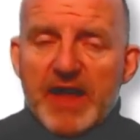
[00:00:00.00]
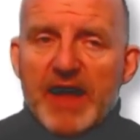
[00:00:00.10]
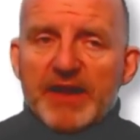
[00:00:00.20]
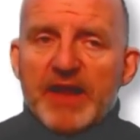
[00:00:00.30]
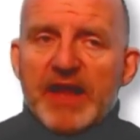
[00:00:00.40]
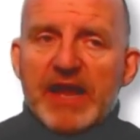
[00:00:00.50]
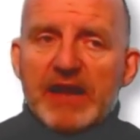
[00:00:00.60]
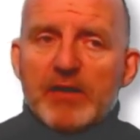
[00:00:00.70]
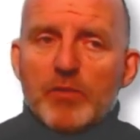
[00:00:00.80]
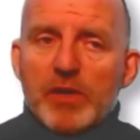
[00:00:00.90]
And
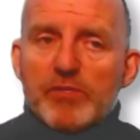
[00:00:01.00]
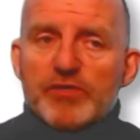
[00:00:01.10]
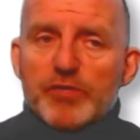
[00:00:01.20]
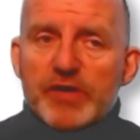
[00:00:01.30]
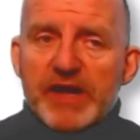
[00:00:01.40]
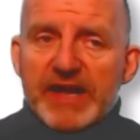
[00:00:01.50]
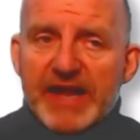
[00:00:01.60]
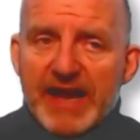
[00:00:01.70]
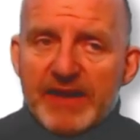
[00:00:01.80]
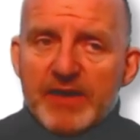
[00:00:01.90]
here we were talking
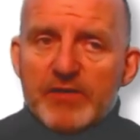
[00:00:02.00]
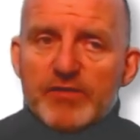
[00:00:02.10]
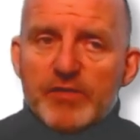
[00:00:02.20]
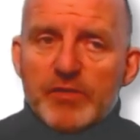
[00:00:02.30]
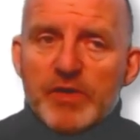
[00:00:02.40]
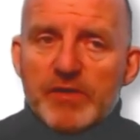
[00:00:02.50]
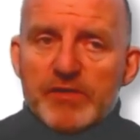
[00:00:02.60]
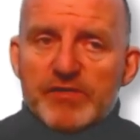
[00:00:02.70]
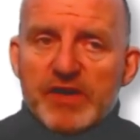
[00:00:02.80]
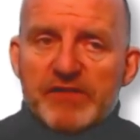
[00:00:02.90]
again to
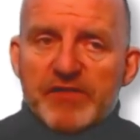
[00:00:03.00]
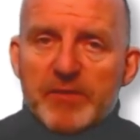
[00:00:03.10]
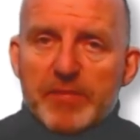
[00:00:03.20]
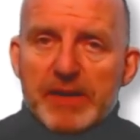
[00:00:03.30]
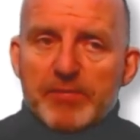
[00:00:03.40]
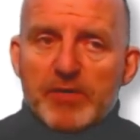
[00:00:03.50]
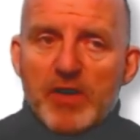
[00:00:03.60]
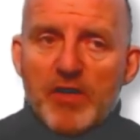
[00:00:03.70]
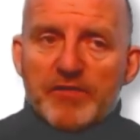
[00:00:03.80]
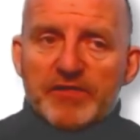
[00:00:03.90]
the Chief People
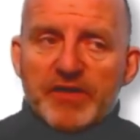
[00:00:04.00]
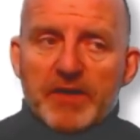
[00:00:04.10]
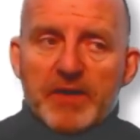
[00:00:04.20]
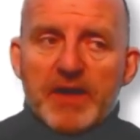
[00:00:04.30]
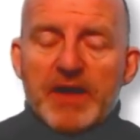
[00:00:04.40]
Officer.